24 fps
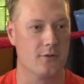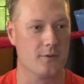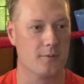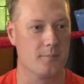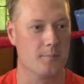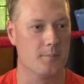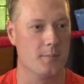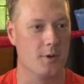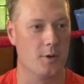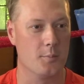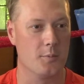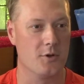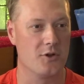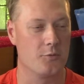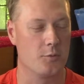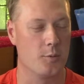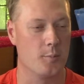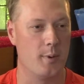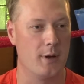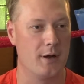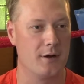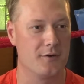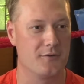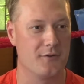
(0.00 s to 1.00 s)
I'll, I'll be as
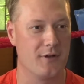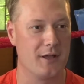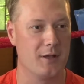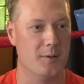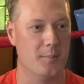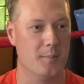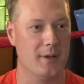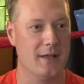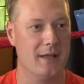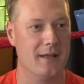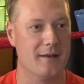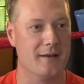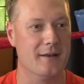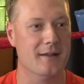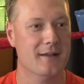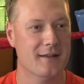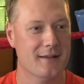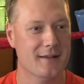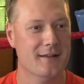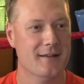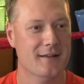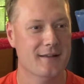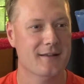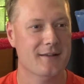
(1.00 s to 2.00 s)
prepared as I can be, and
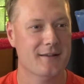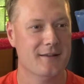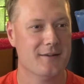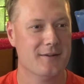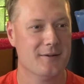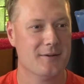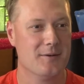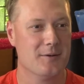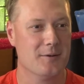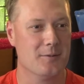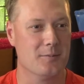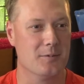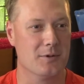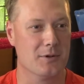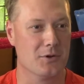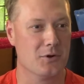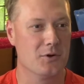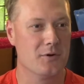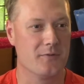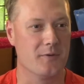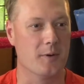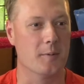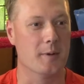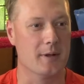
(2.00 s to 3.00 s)
we'll
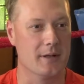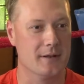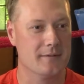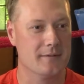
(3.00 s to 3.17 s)
learn from it.